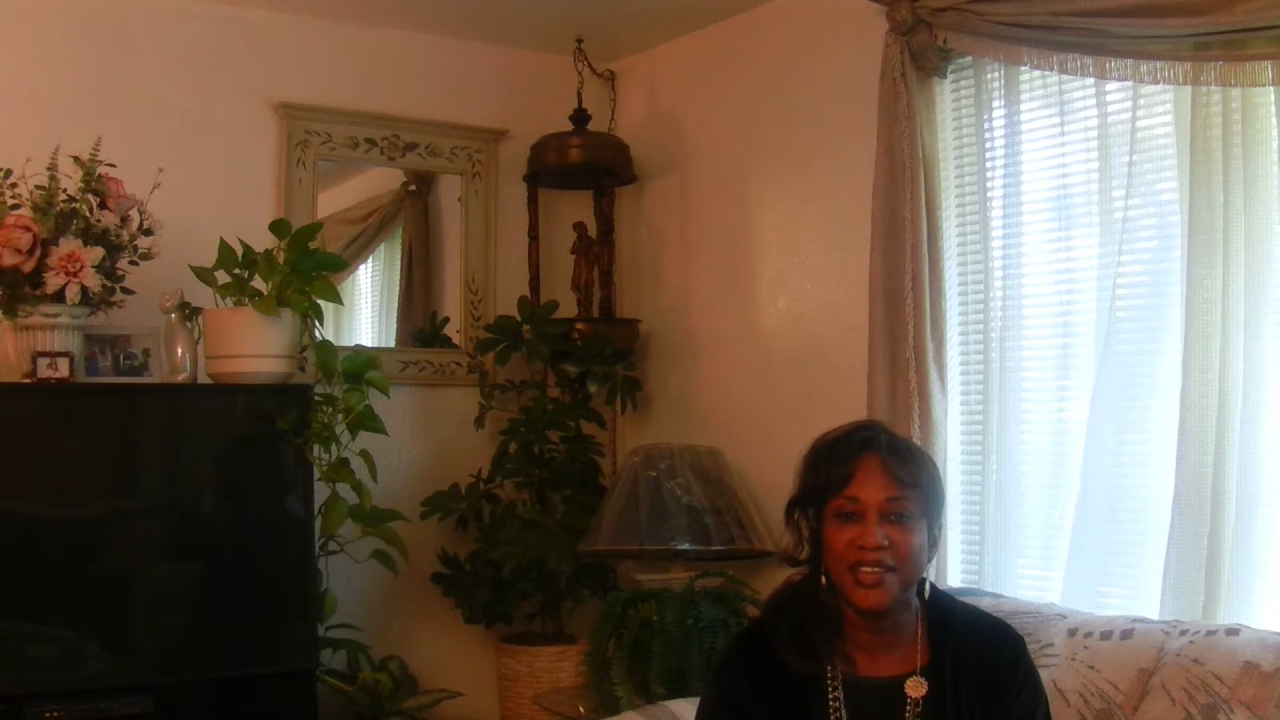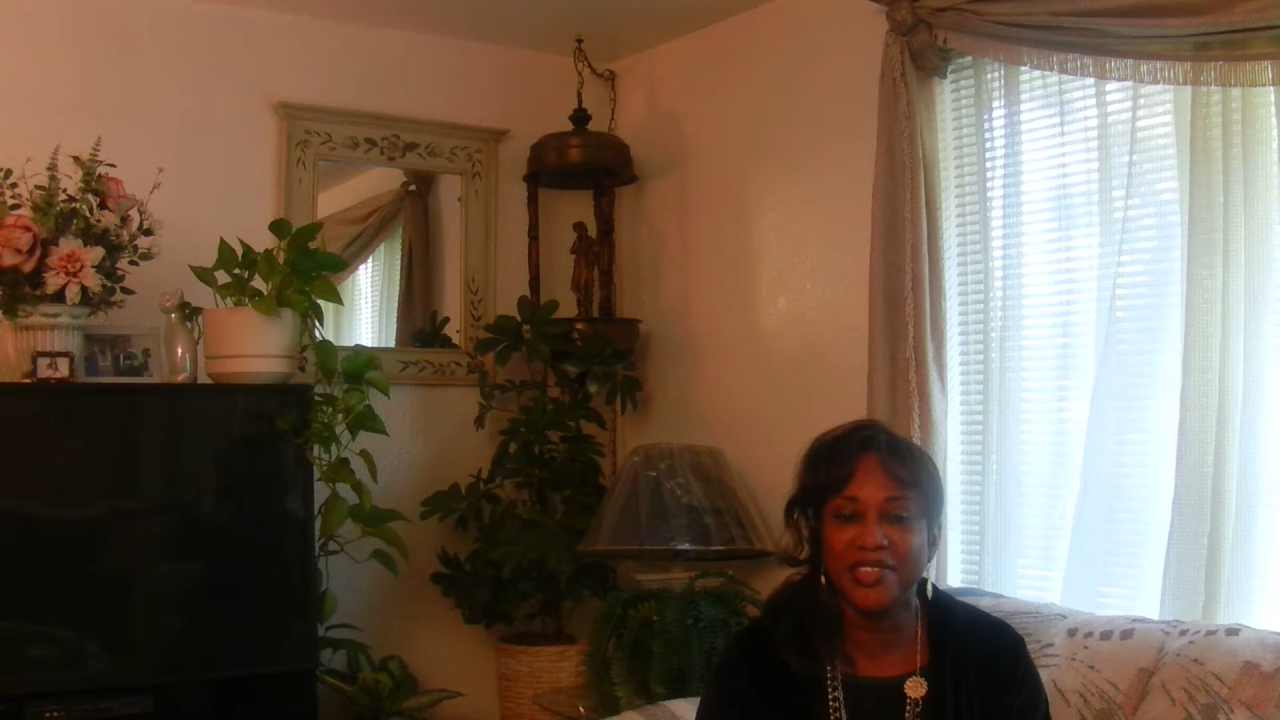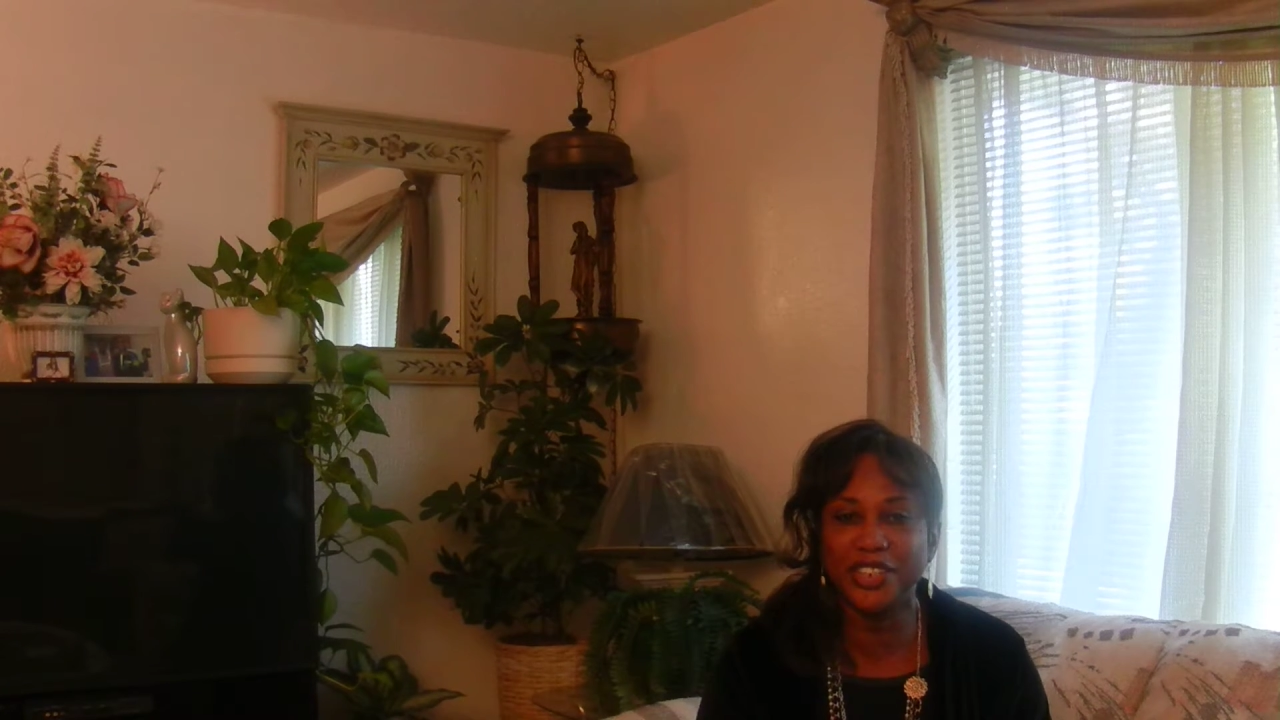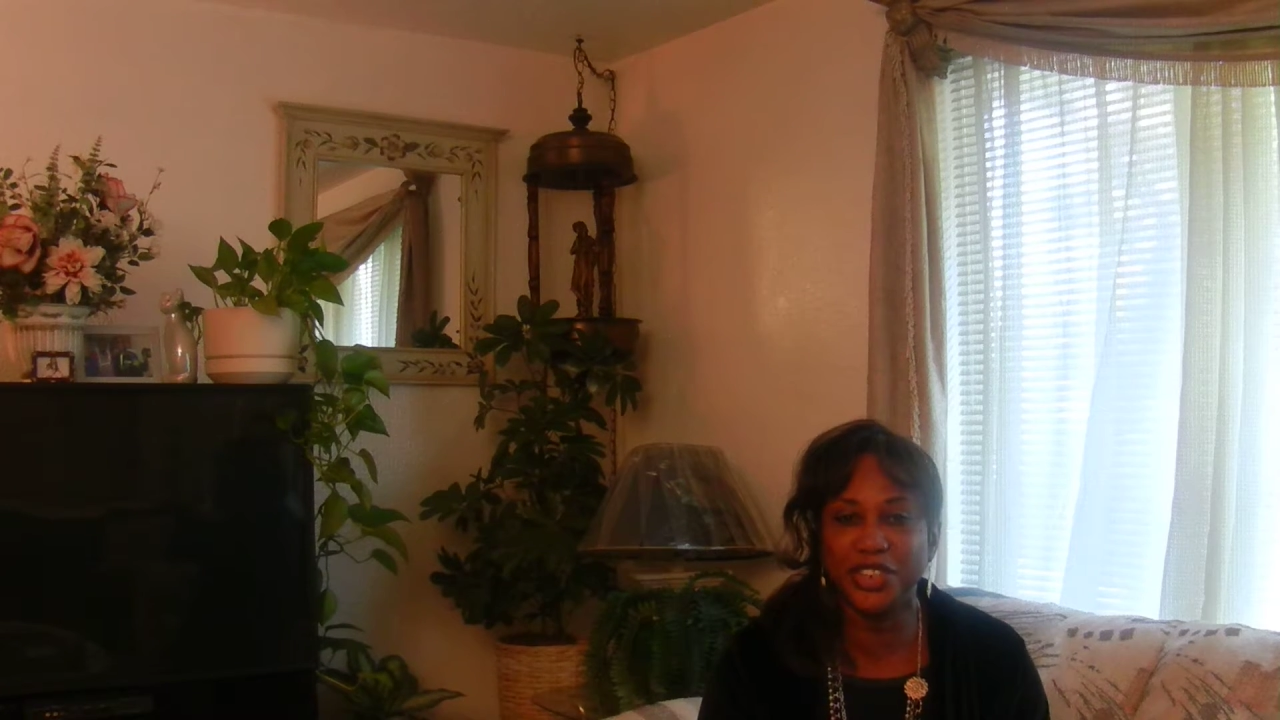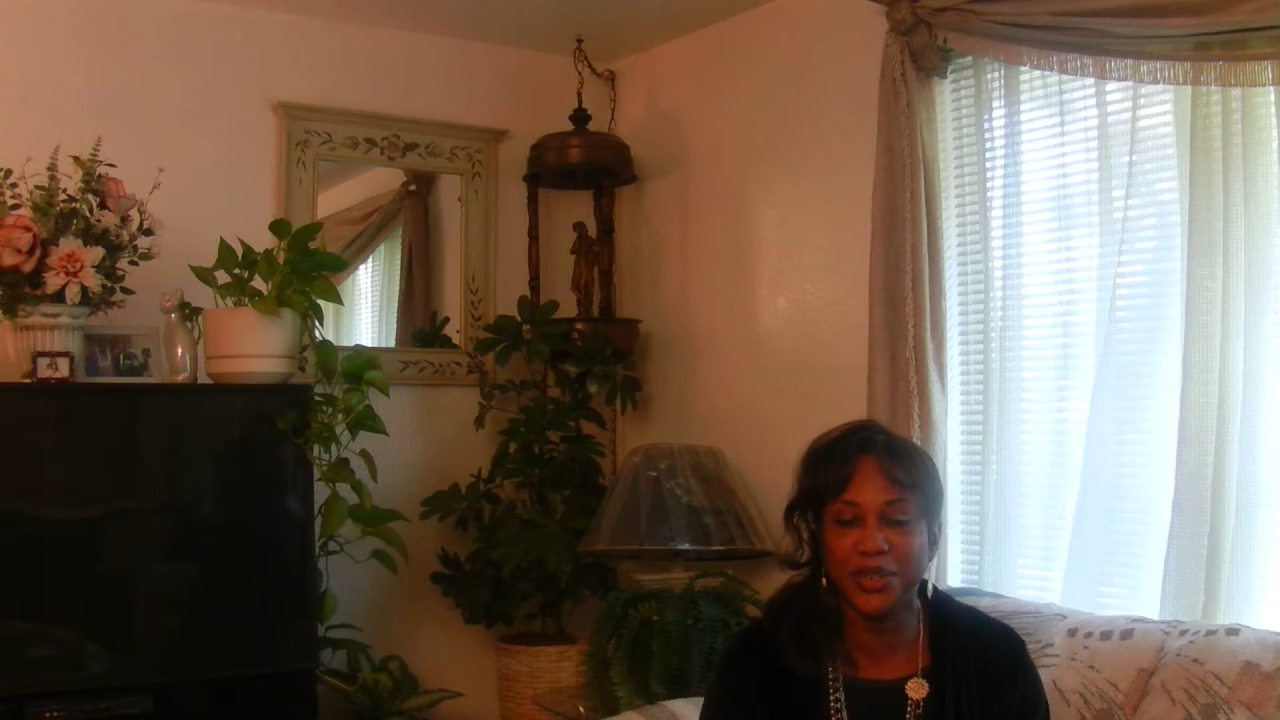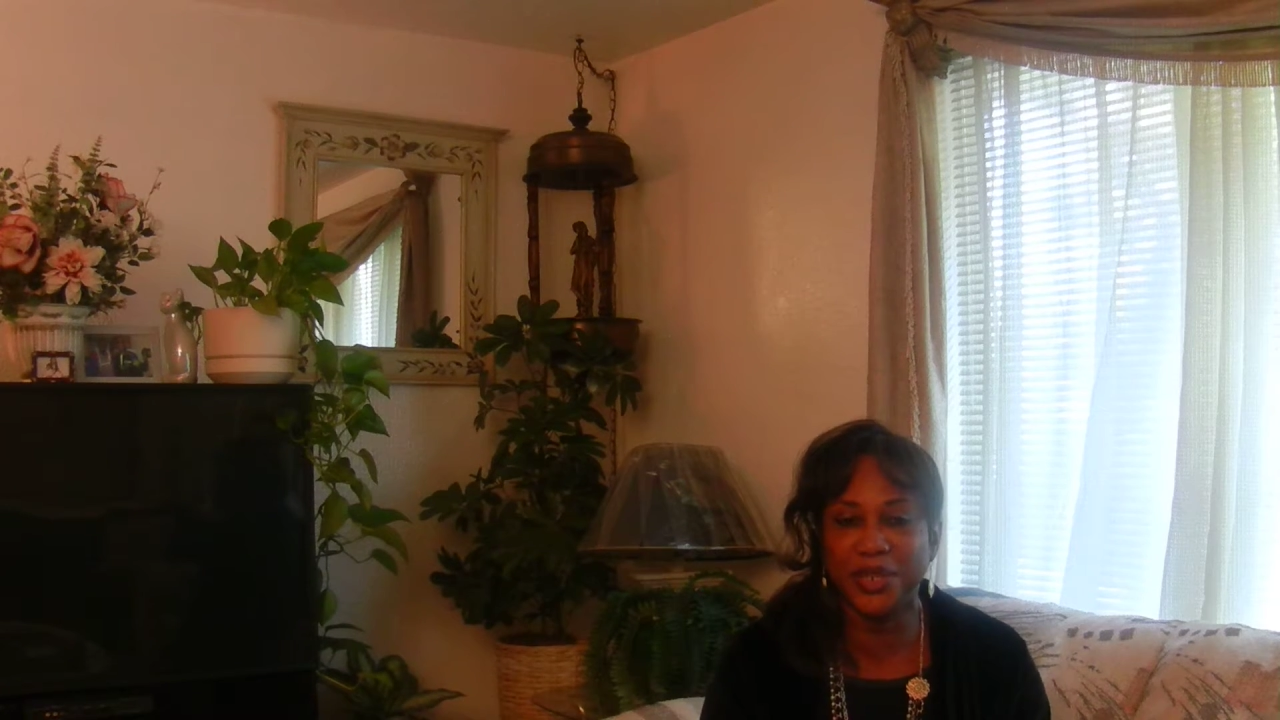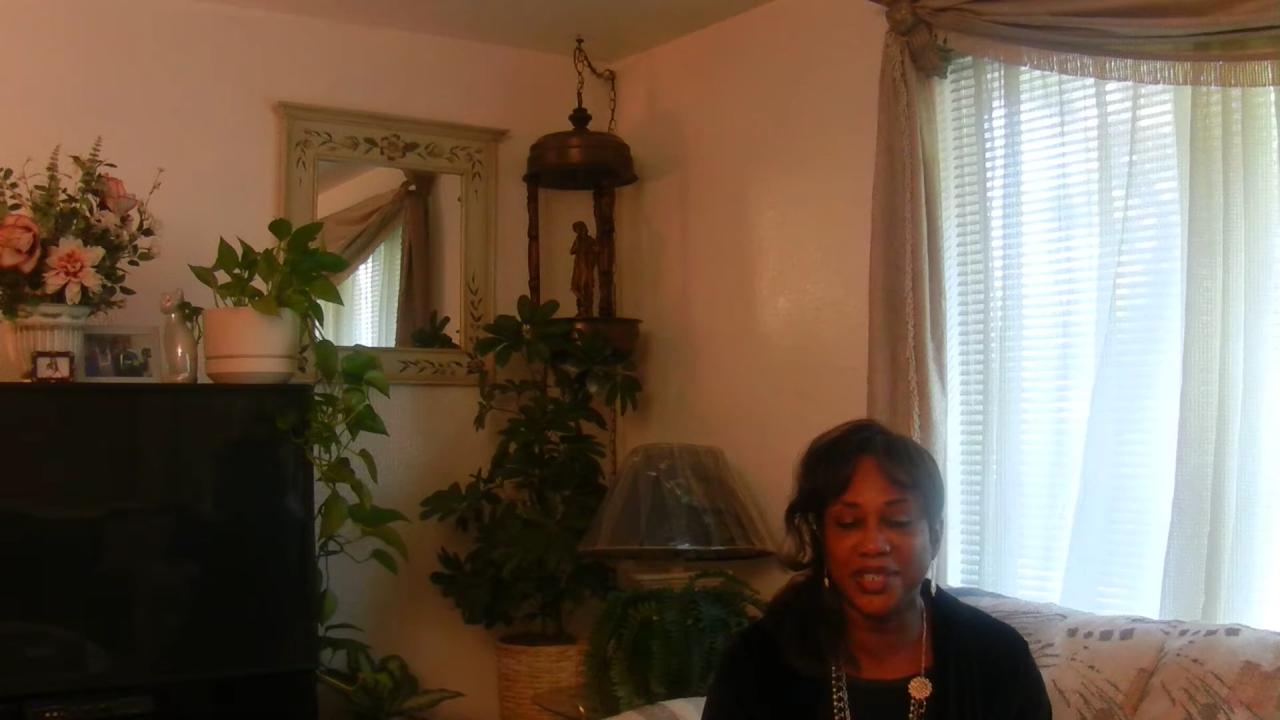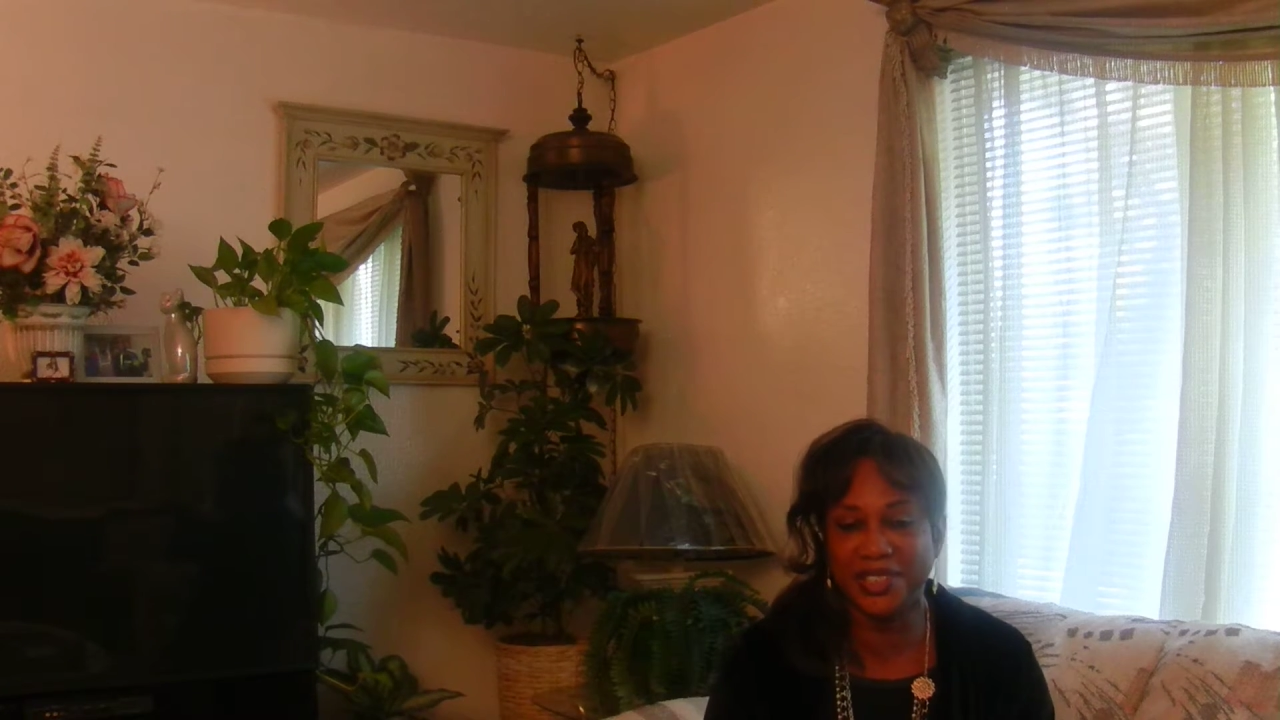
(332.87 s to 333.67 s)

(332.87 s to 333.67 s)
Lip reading: that you can